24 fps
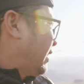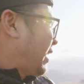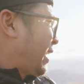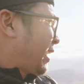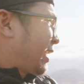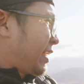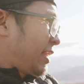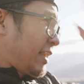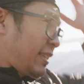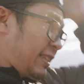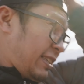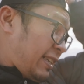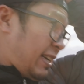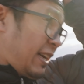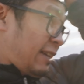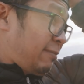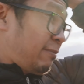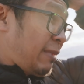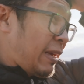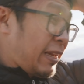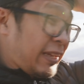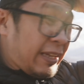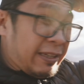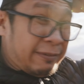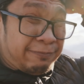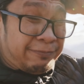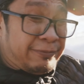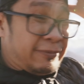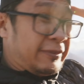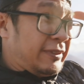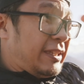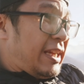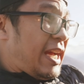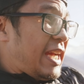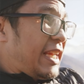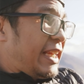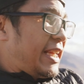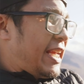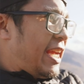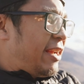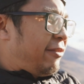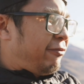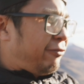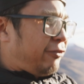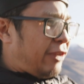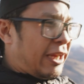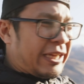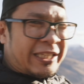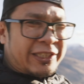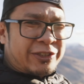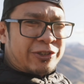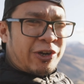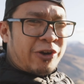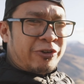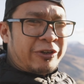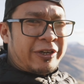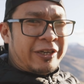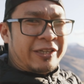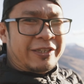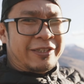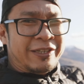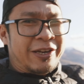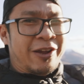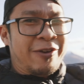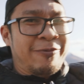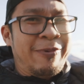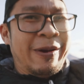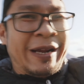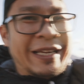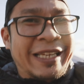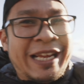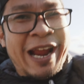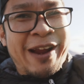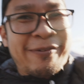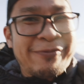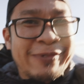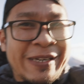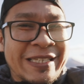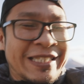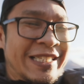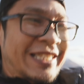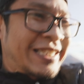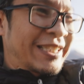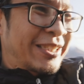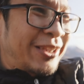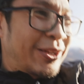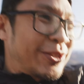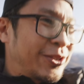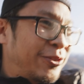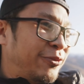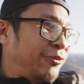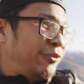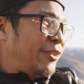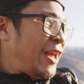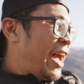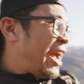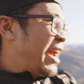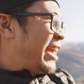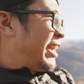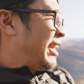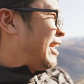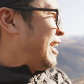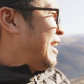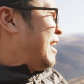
Like I can't fly a drone. No, my camera is close to flying.